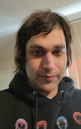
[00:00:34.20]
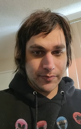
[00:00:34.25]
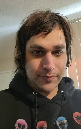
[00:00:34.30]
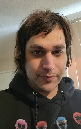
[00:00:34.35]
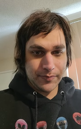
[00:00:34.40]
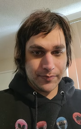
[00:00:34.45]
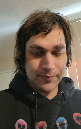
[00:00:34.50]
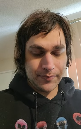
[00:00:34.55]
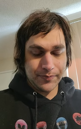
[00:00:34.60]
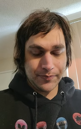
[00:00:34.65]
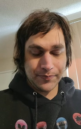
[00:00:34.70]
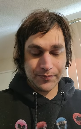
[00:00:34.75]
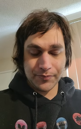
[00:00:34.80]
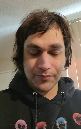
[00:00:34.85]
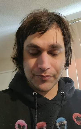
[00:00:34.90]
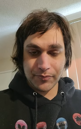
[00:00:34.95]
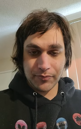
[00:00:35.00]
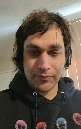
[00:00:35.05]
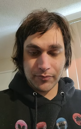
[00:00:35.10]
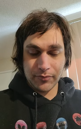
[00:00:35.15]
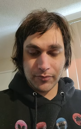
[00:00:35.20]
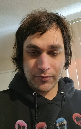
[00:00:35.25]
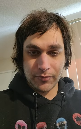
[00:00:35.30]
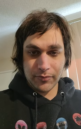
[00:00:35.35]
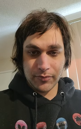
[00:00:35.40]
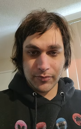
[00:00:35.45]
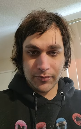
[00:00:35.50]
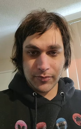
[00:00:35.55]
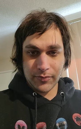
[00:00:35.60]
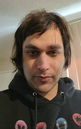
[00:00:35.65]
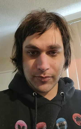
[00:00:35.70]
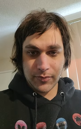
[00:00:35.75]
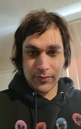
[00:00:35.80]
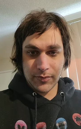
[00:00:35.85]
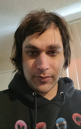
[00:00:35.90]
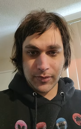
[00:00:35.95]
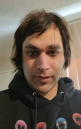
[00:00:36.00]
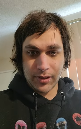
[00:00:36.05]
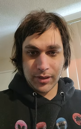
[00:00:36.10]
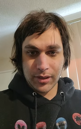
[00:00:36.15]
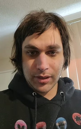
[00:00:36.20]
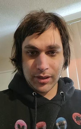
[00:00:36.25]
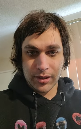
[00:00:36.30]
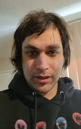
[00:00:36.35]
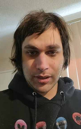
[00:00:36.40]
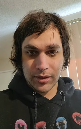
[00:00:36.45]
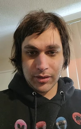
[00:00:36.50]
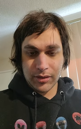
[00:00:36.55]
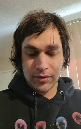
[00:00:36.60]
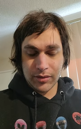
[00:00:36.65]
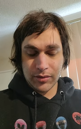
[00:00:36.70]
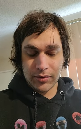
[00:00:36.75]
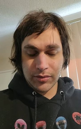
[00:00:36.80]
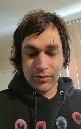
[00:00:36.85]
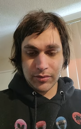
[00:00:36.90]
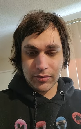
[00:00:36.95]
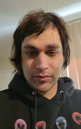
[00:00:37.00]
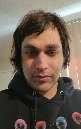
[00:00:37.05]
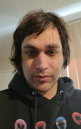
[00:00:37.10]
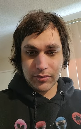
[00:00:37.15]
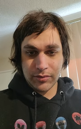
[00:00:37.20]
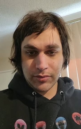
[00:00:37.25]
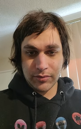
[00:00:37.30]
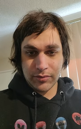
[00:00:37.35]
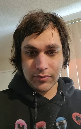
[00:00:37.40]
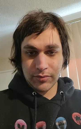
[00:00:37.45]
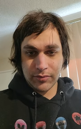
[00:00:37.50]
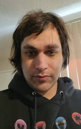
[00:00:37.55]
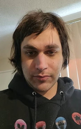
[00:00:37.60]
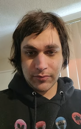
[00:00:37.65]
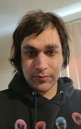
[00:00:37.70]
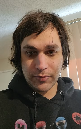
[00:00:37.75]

[no speech]